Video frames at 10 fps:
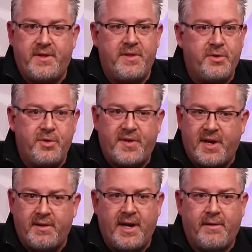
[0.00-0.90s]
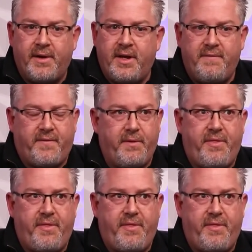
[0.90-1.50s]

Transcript: in the Newtown area for